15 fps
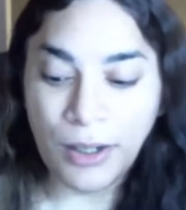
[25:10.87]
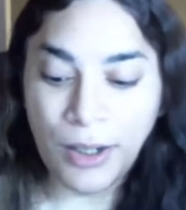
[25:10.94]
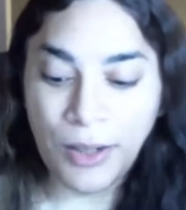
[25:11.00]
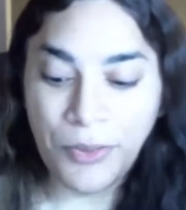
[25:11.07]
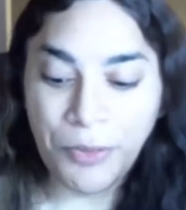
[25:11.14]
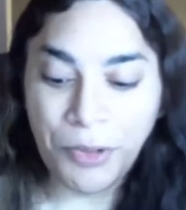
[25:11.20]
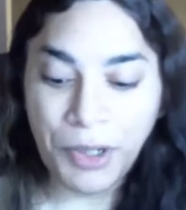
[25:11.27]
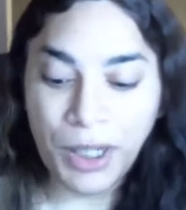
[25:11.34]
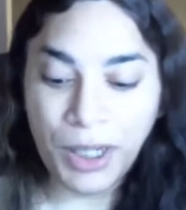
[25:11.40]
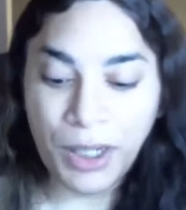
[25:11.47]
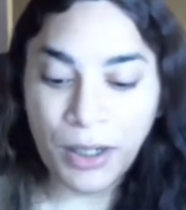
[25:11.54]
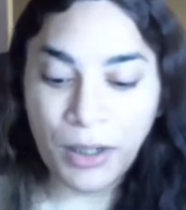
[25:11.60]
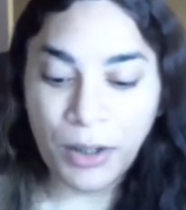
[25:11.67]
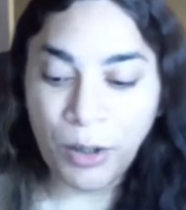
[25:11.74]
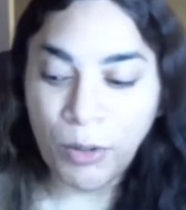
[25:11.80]
If
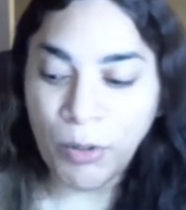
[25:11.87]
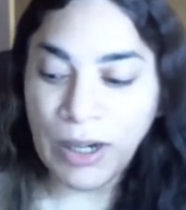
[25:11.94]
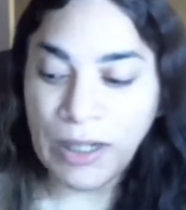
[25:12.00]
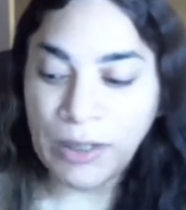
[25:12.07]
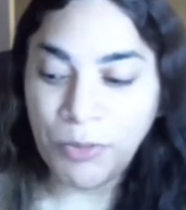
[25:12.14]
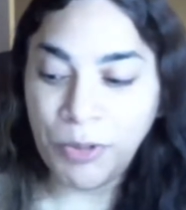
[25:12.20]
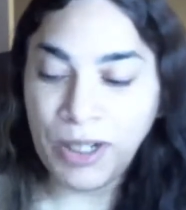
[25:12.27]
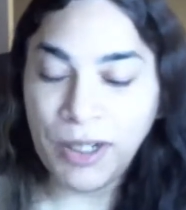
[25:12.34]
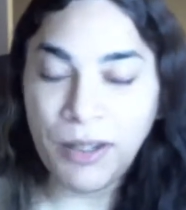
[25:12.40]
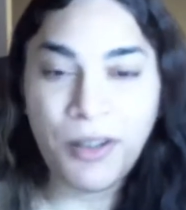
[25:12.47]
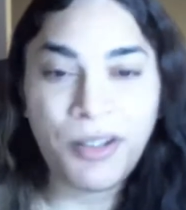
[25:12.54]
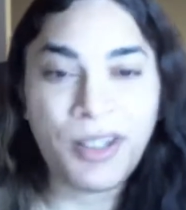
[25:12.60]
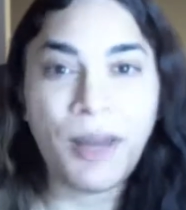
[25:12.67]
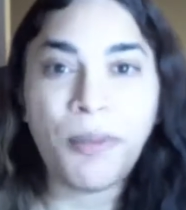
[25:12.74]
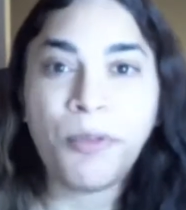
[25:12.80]
we always read
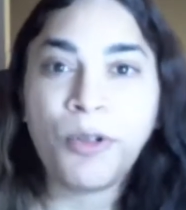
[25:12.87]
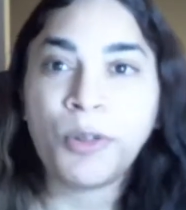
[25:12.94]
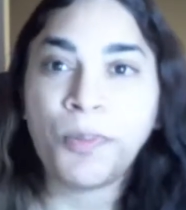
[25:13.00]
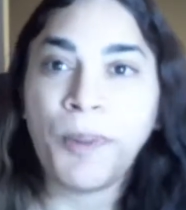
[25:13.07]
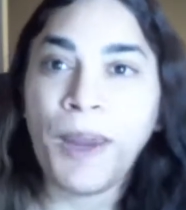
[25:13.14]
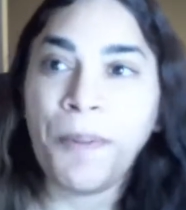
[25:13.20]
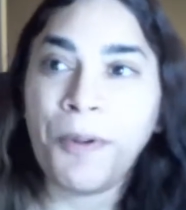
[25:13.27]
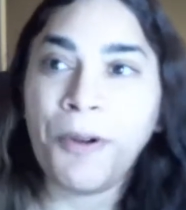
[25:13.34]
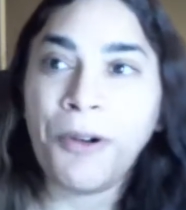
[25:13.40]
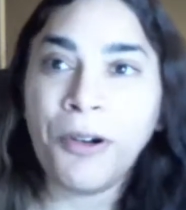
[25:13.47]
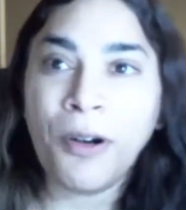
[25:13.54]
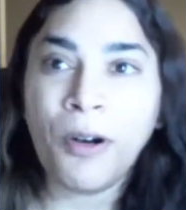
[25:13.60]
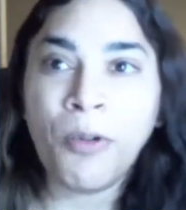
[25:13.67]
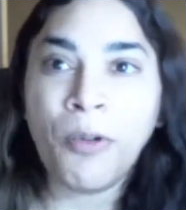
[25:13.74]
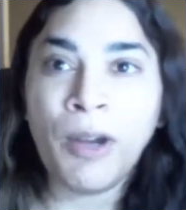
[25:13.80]
the same newspaper,
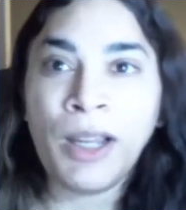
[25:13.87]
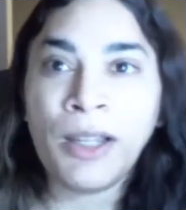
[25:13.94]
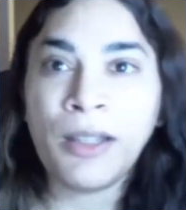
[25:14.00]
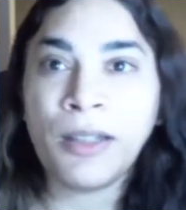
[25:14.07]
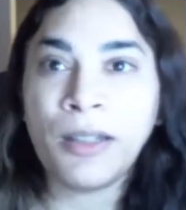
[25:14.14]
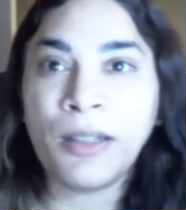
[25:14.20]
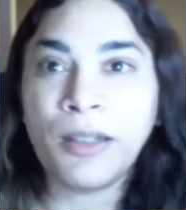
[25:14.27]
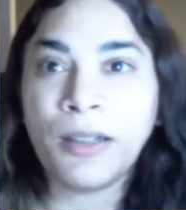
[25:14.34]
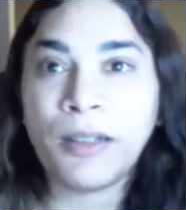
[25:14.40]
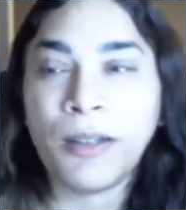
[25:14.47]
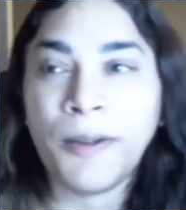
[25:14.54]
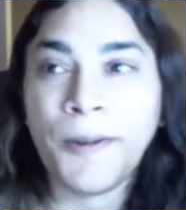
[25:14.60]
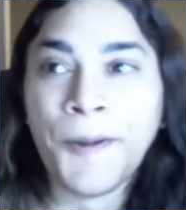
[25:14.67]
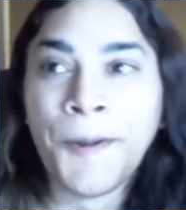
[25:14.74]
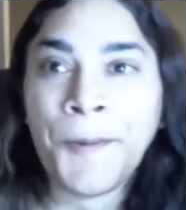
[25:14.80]
always
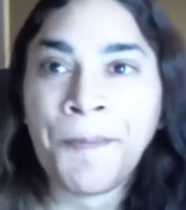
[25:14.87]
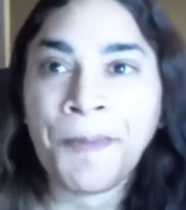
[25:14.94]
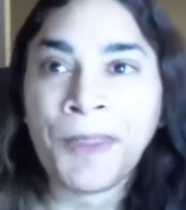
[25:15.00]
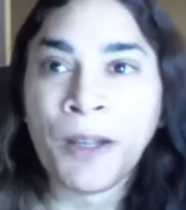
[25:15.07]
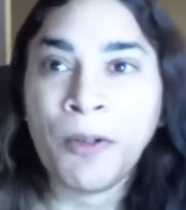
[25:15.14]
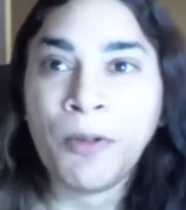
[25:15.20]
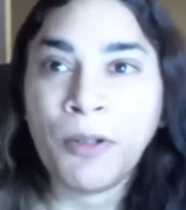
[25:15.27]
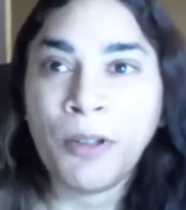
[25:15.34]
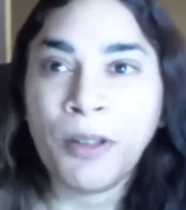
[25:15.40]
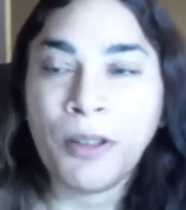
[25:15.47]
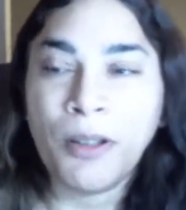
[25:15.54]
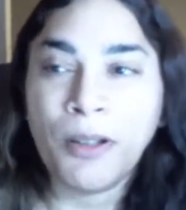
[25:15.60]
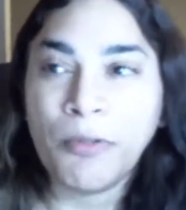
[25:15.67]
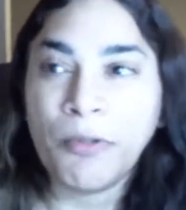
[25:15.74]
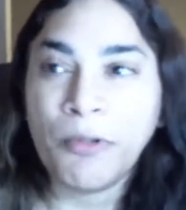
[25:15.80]

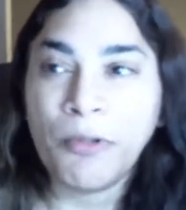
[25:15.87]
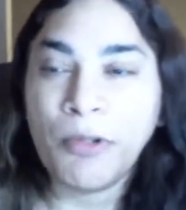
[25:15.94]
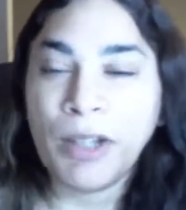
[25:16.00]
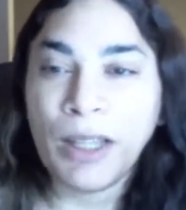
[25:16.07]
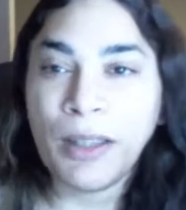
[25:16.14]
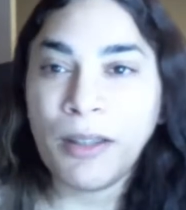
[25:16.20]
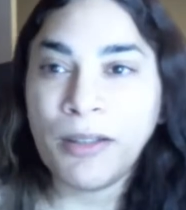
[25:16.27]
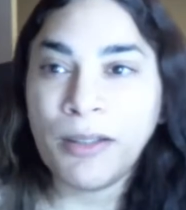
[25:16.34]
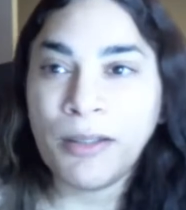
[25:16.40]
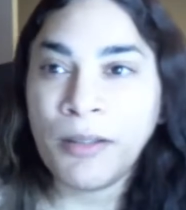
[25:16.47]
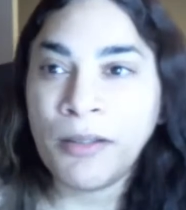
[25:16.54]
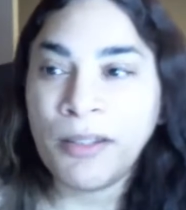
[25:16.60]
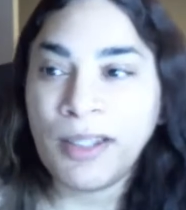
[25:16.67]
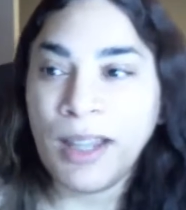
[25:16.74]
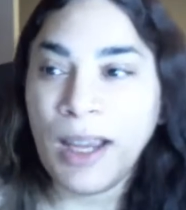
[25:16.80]
look at
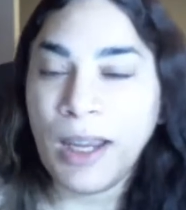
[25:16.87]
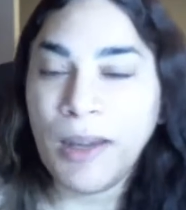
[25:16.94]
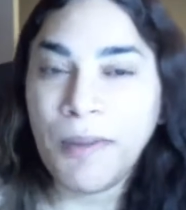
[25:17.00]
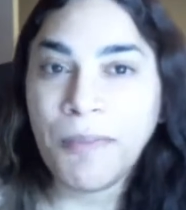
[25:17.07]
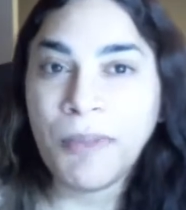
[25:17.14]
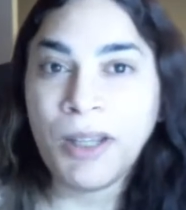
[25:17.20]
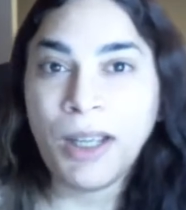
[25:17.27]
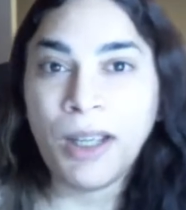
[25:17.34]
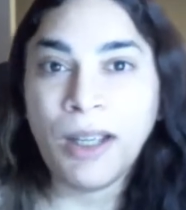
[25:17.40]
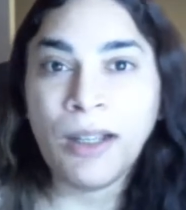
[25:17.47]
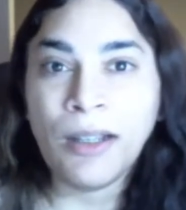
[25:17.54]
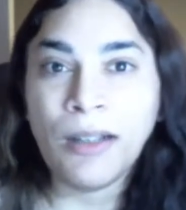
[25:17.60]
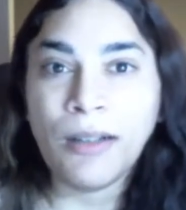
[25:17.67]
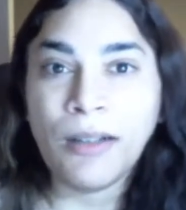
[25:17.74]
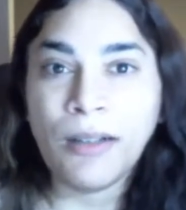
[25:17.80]
the same
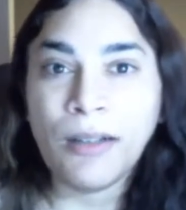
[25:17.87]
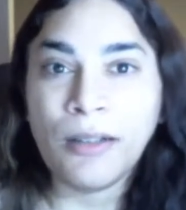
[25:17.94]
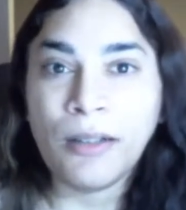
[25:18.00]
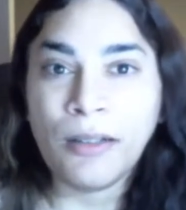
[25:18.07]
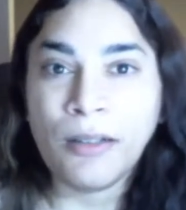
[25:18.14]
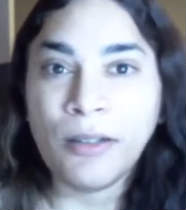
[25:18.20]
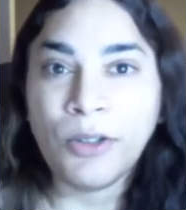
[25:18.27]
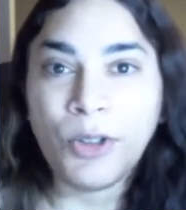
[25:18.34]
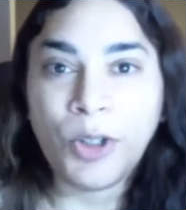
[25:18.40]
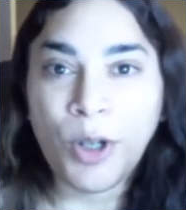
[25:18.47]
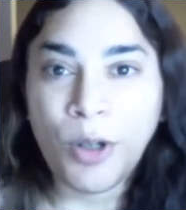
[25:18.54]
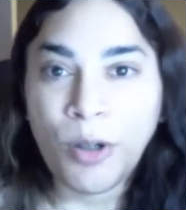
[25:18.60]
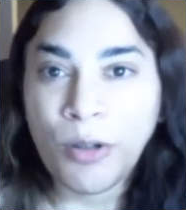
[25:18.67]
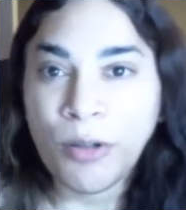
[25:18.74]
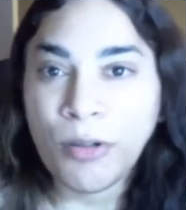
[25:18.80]

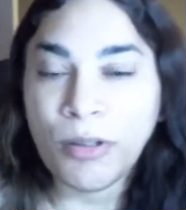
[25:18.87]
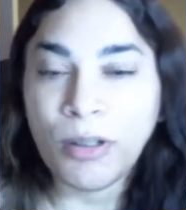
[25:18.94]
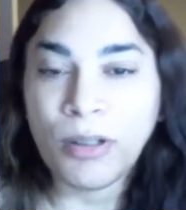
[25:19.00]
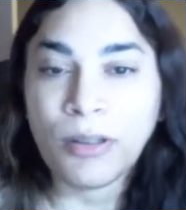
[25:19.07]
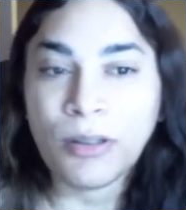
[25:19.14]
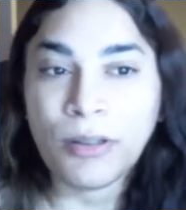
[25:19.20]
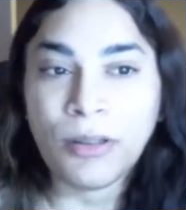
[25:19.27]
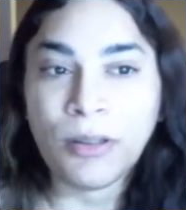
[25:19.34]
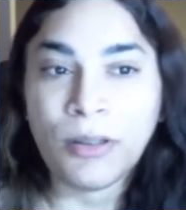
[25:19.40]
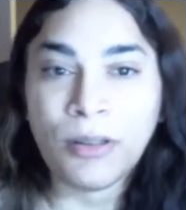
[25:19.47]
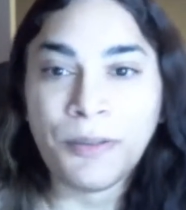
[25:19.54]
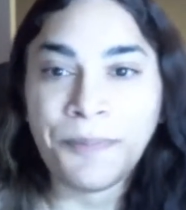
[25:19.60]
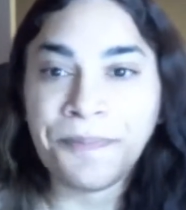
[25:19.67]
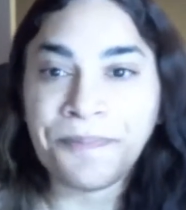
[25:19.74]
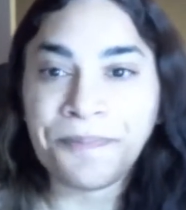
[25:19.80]
show
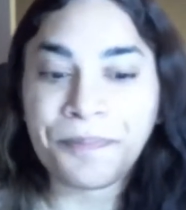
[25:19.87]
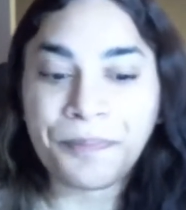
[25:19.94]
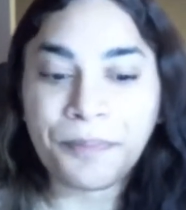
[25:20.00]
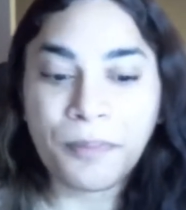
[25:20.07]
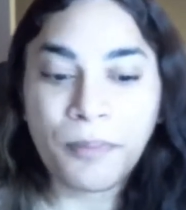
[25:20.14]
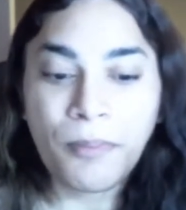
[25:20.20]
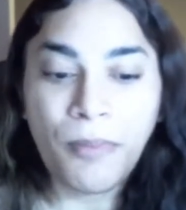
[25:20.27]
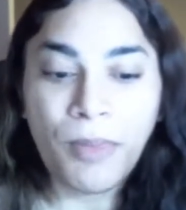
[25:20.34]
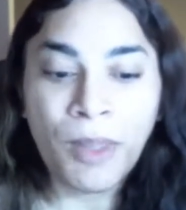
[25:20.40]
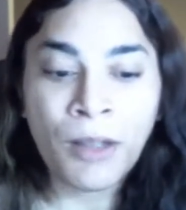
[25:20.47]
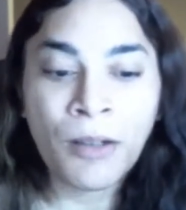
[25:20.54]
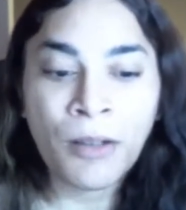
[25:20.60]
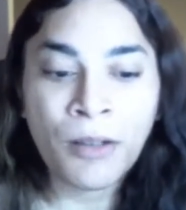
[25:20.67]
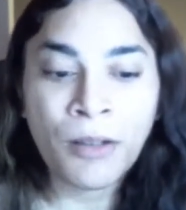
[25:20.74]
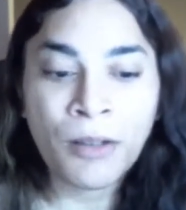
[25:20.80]
on
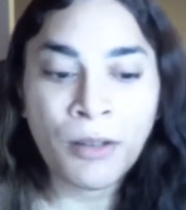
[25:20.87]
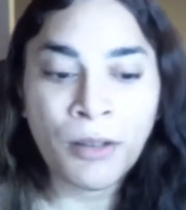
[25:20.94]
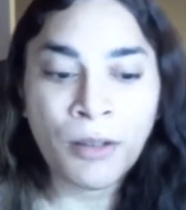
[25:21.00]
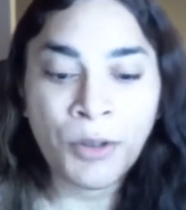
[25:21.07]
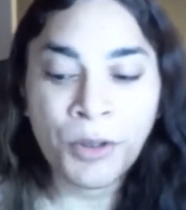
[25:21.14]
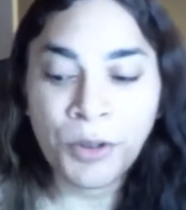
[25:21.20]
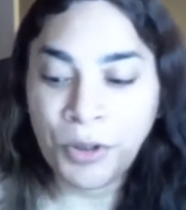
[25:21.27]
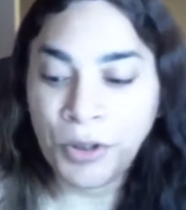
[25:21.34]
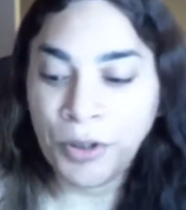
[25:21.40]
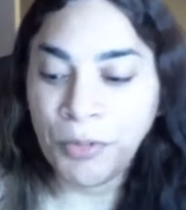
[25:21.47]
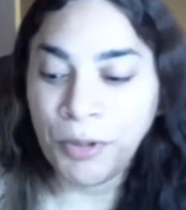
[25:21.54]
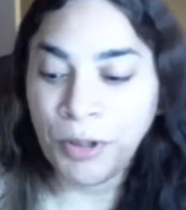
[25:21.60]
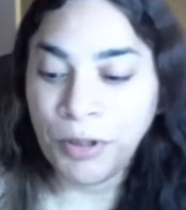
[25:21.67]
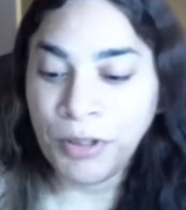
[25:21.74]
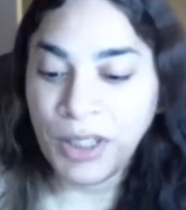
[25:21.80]

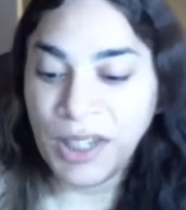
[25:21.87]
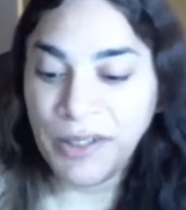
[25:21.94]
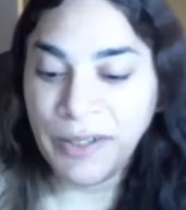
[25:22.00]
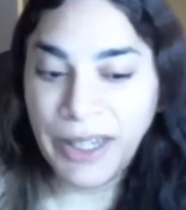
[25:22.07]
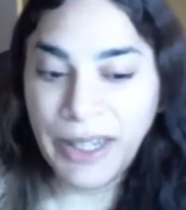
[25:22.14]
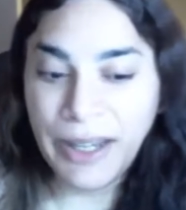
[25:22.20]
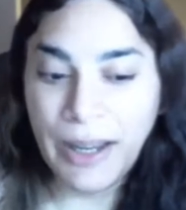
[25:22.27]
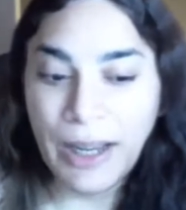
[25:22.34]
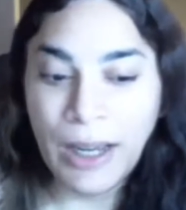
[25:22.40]
YouTube or on TV,